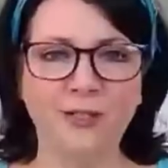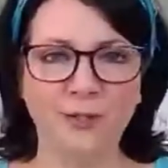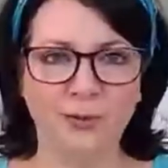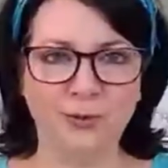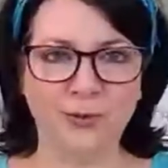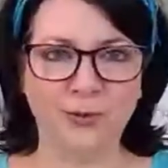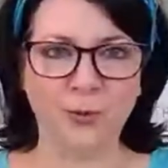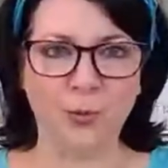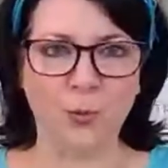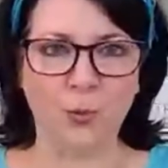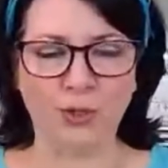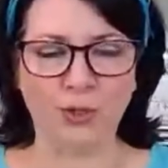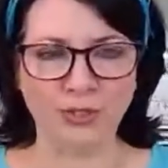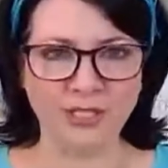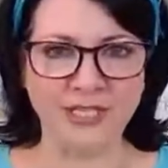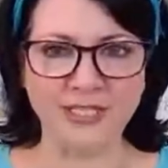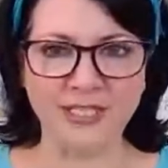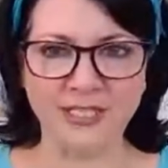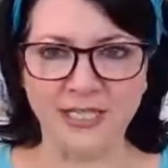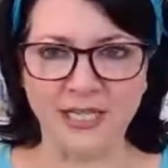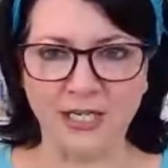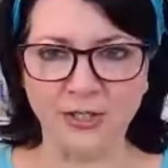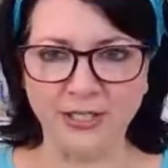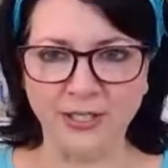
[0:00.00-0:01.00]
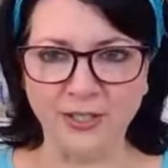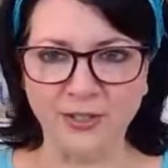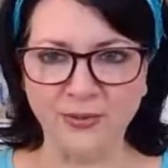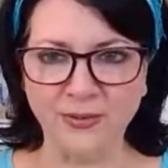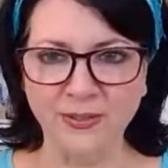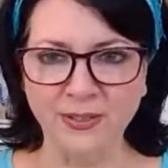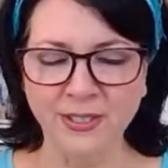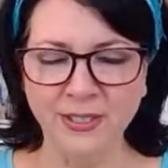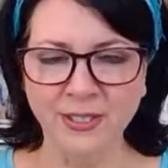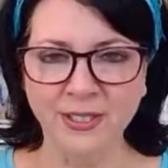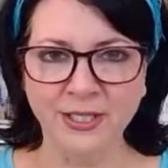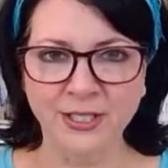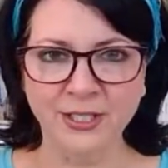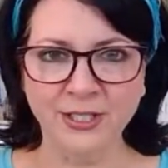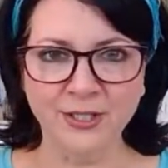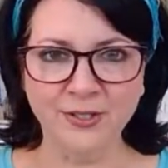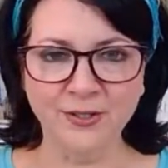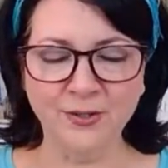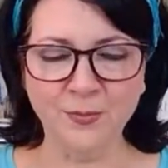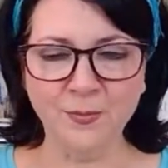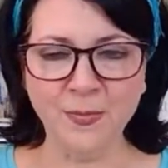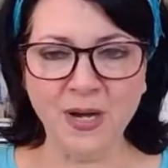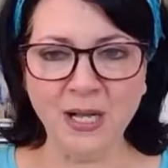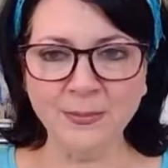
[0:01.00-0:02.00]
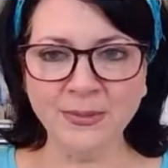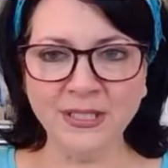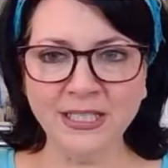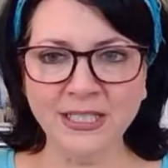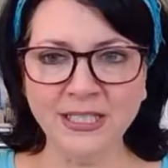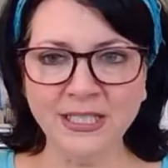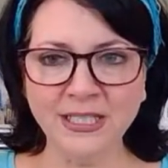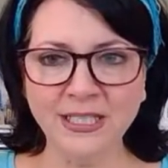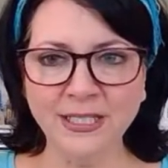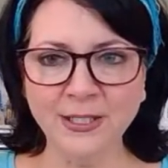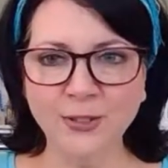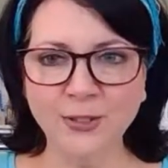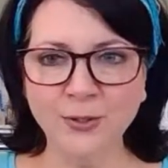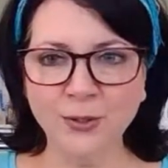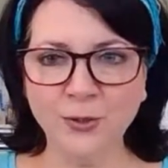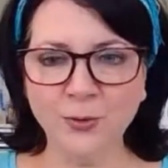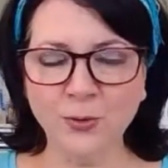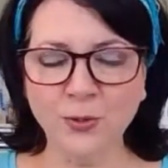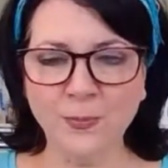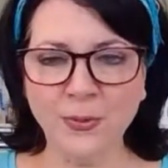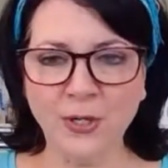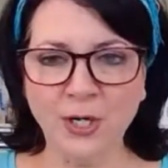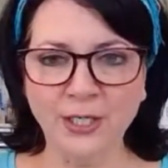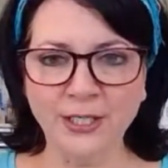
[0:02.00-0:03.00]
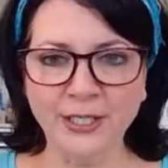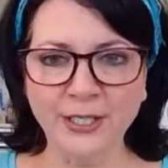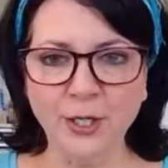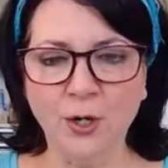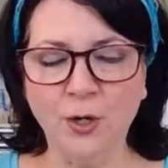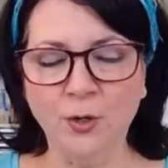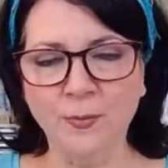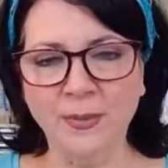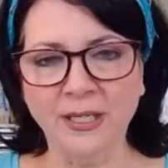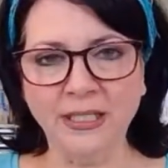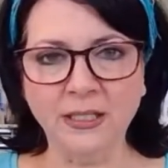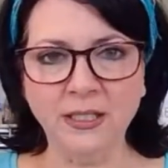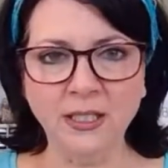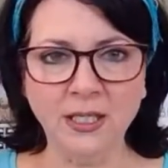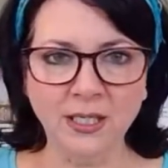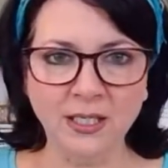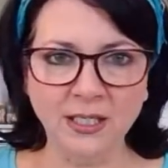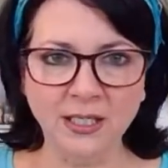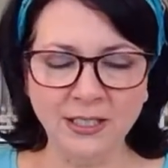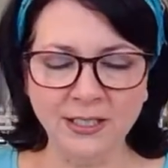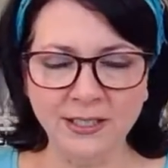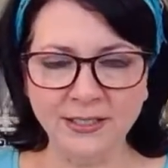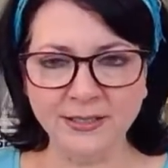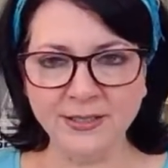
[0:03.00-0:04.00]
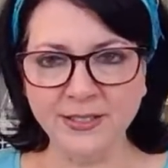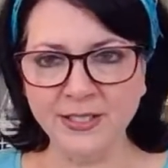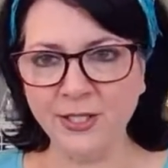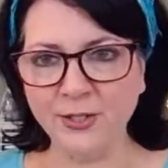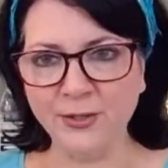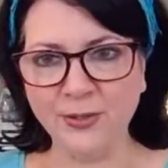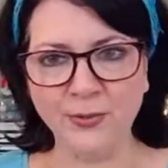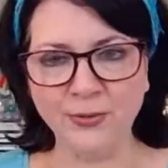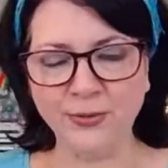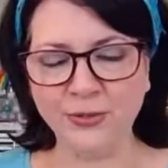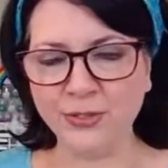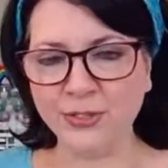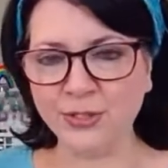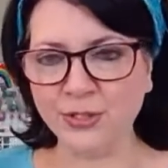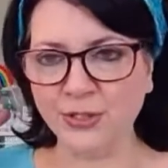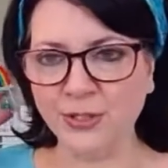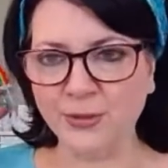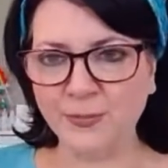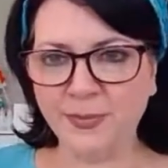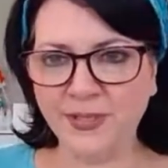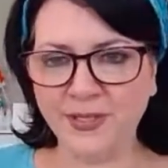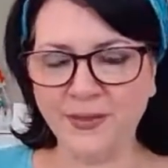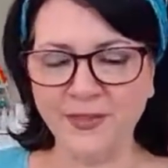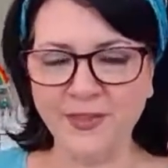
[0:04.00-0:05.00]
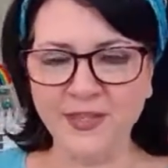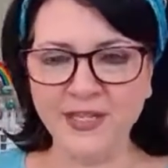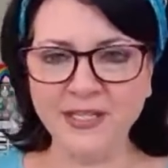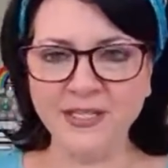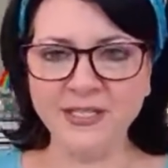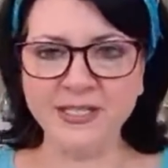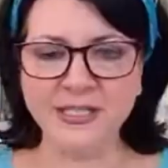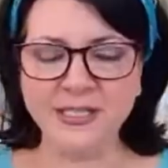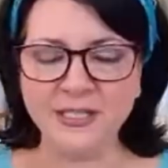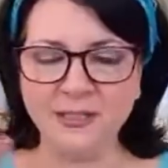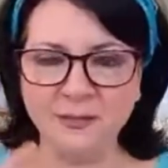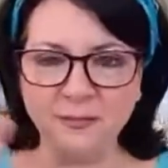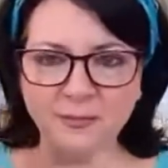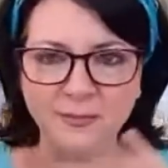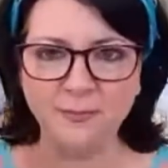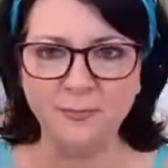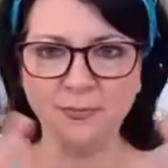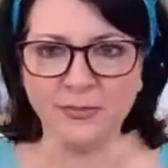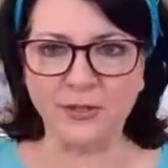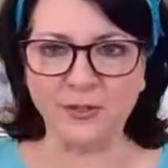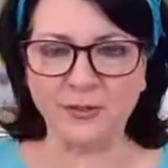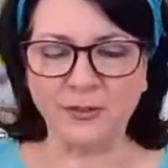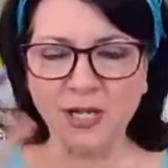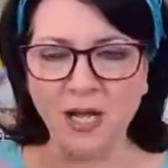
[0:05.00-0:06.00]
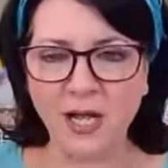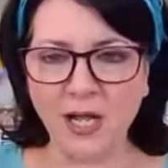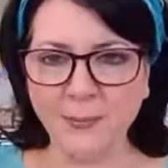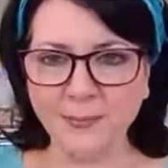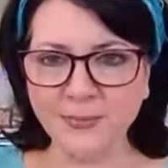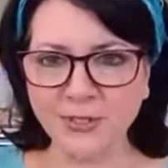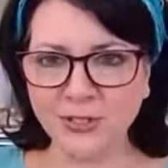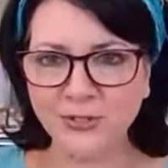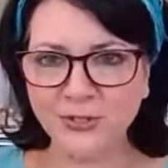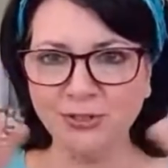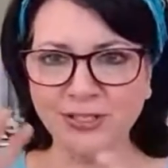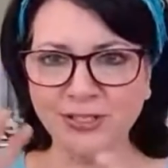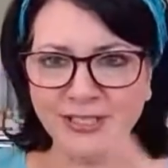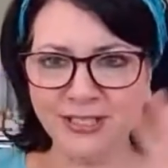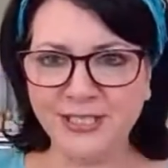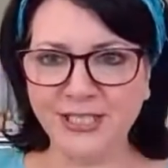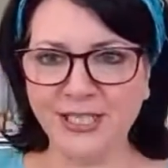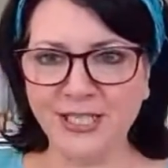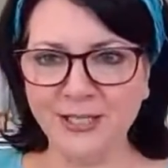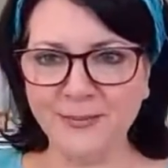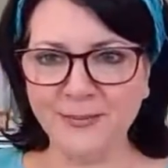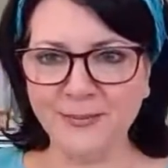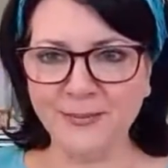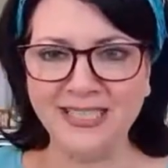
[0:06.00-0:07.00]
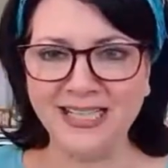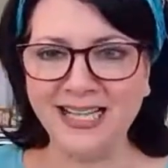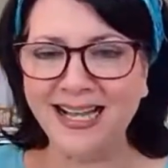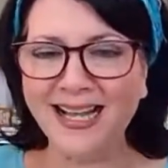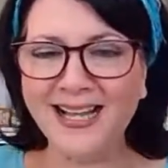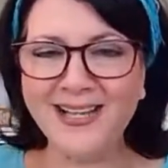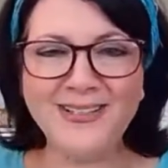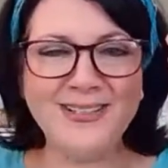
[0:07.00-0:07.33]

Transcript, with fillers: case scenario. You know, Mom, can I go to a party? Oh my God, you know, there's going to be this and the cops are going to come and